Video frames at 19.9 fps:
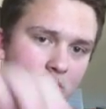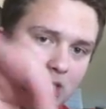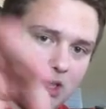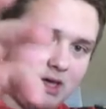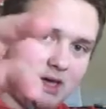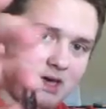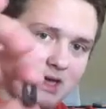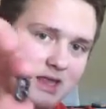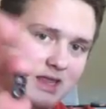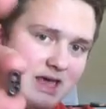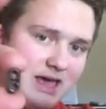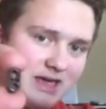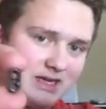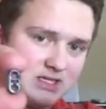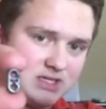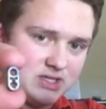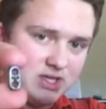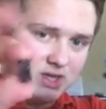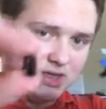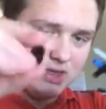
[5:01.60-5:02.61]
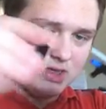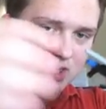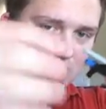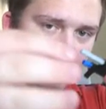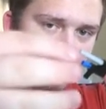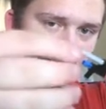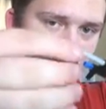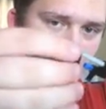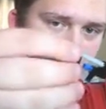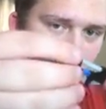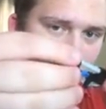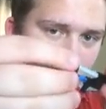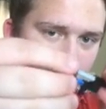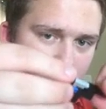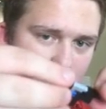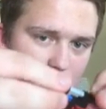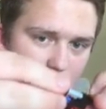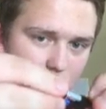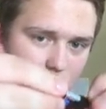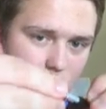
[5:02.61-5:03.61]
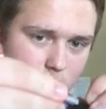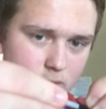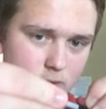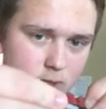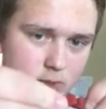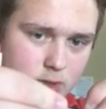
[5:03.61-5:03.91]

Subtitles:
attach the second one of these on.